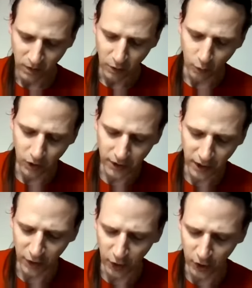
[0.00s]
"What
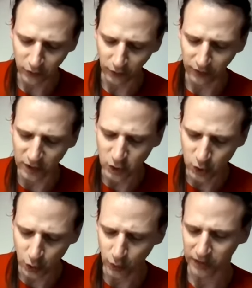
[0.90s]
on earth are they
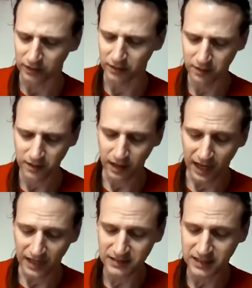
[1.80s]
doing?"
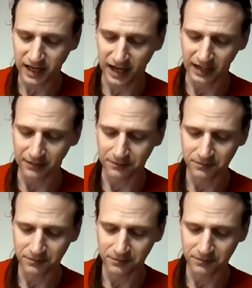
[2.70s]
asked Kay.